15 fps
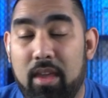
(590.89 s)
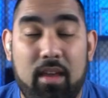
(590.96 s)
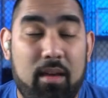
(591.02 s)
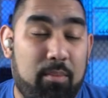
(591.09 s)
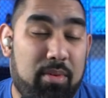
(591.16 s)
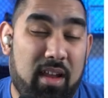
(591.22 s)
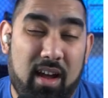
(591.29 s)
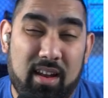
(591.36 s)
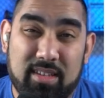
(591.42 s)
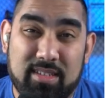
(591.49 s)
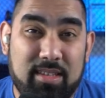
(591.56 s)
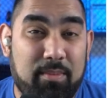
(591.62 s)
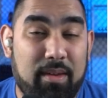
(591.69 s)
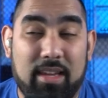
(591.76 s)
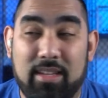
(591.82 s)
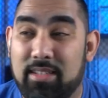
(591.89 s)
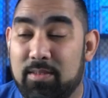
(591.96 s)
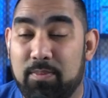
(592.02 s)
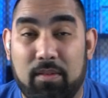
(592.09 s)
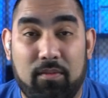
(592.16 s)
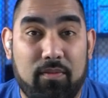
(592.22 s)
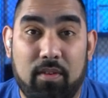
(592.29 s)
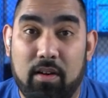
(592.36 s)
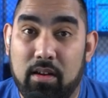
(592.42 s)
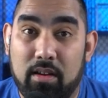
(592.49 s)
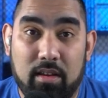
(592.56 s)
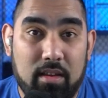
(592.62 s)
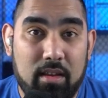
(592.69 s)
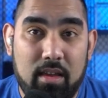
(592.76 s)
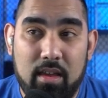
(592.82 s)
But honestly, man, it's just been
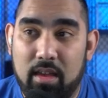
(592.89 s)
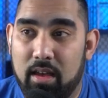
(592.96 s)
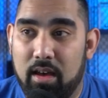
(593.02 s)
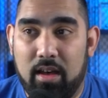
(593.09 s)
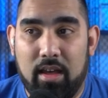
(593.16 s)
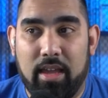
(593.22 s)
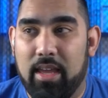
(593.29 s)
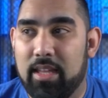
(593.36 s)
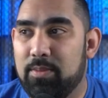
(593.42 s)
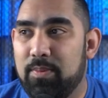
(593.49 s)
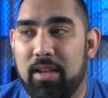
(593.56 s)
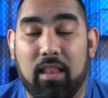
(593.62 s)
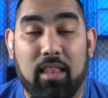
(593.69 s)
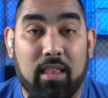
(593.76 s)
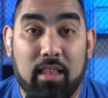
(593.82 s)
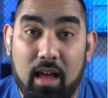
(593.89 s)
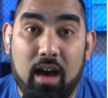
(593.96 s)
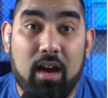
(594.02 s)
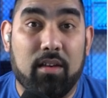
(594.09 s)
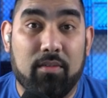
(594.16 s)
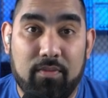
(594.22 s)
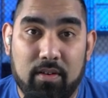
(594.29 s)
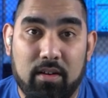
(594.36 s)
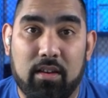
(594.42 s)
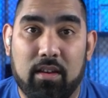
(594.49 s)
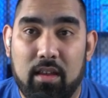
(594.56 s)
fun. Uh, it's been a lot of fun.